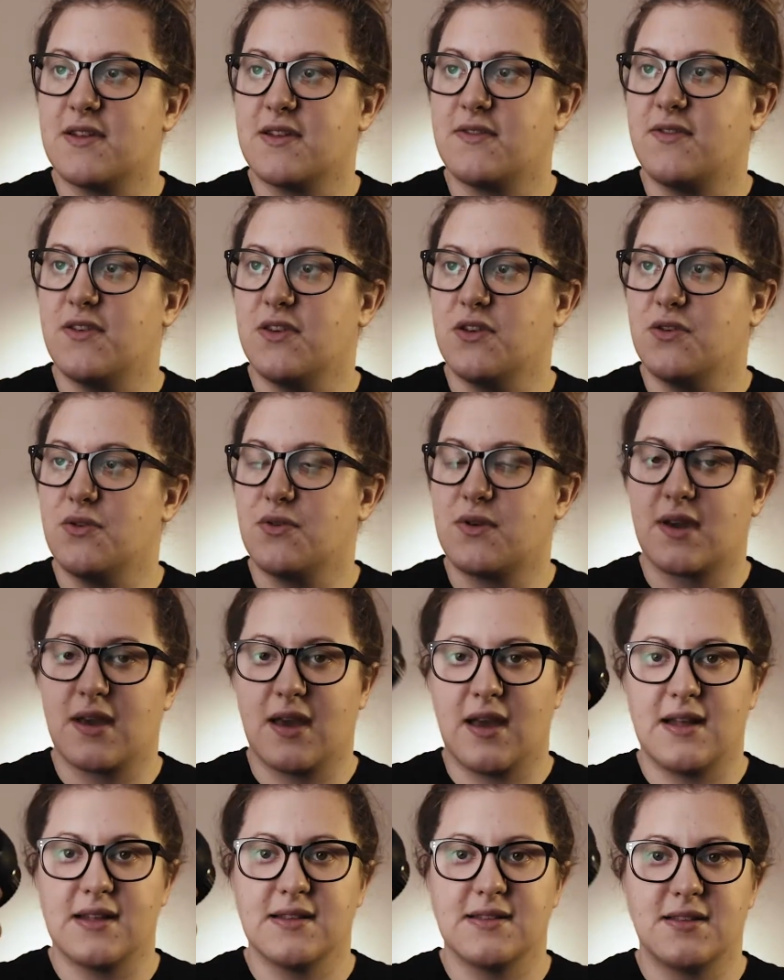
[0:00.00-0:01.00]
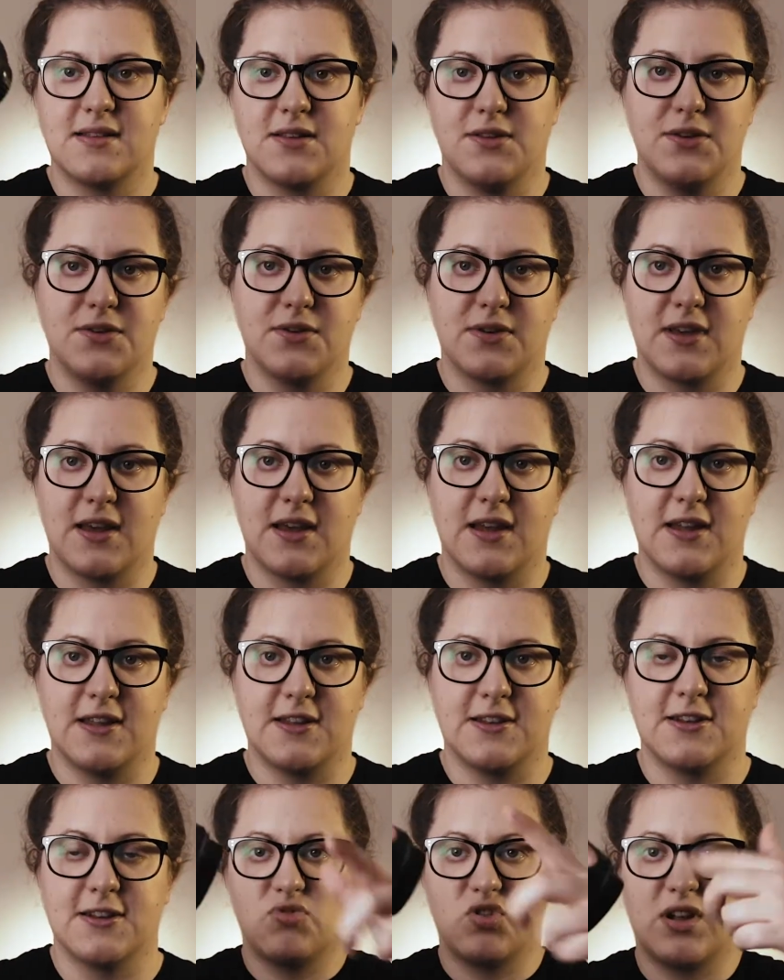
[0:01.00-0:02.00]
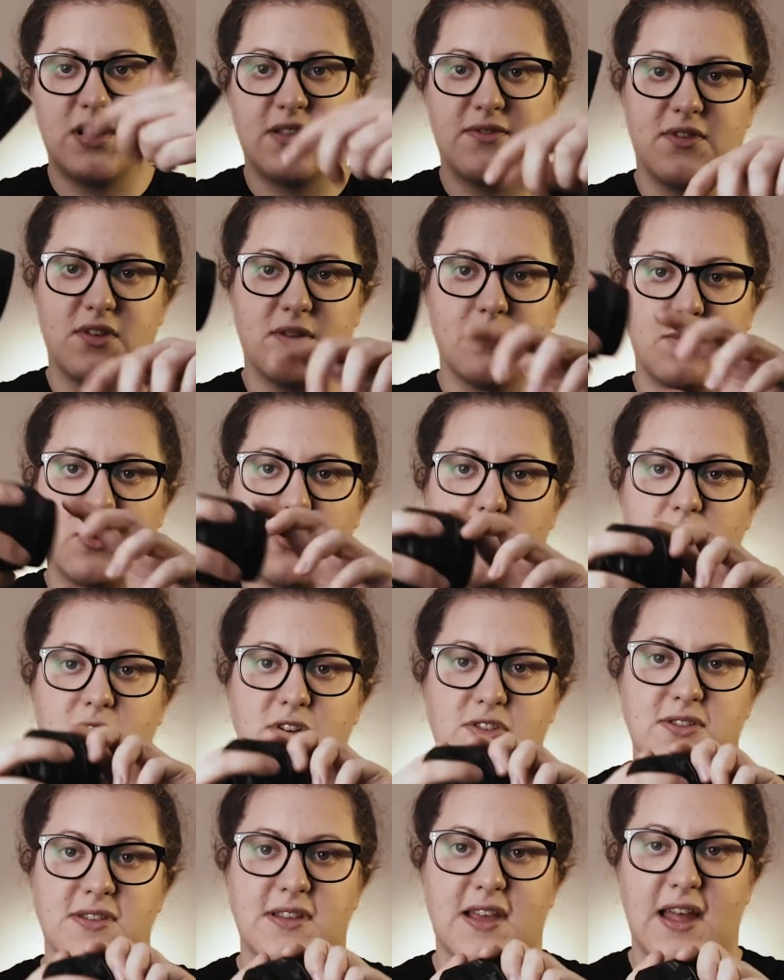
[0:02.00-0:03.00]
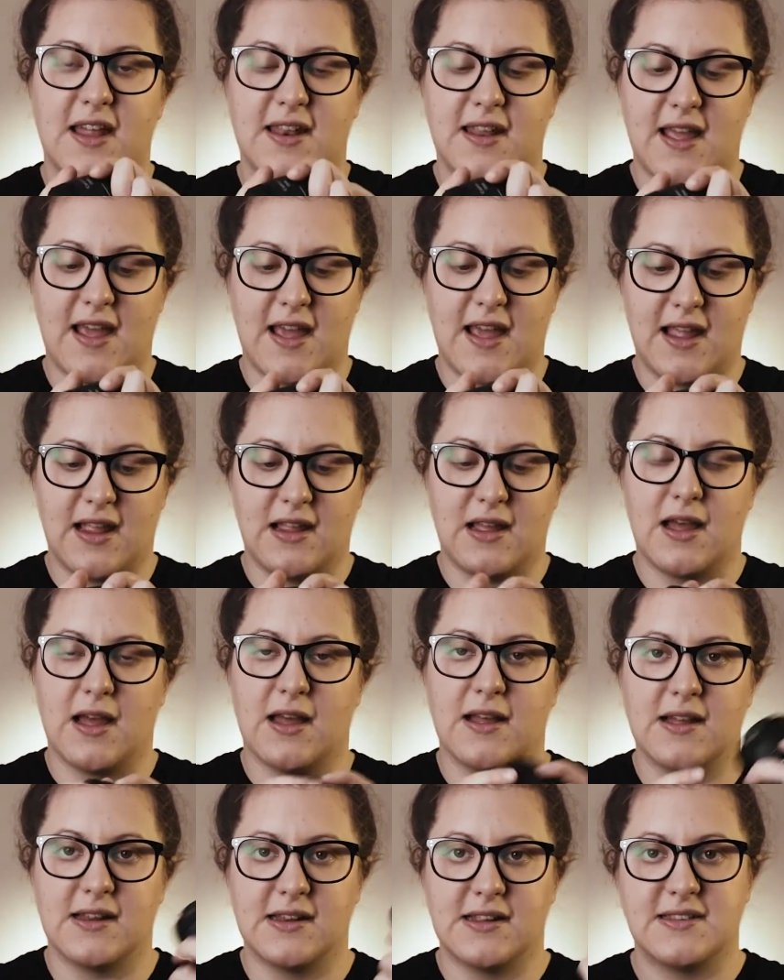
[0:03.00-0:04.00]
if you can't, you can transfer them over. Just get an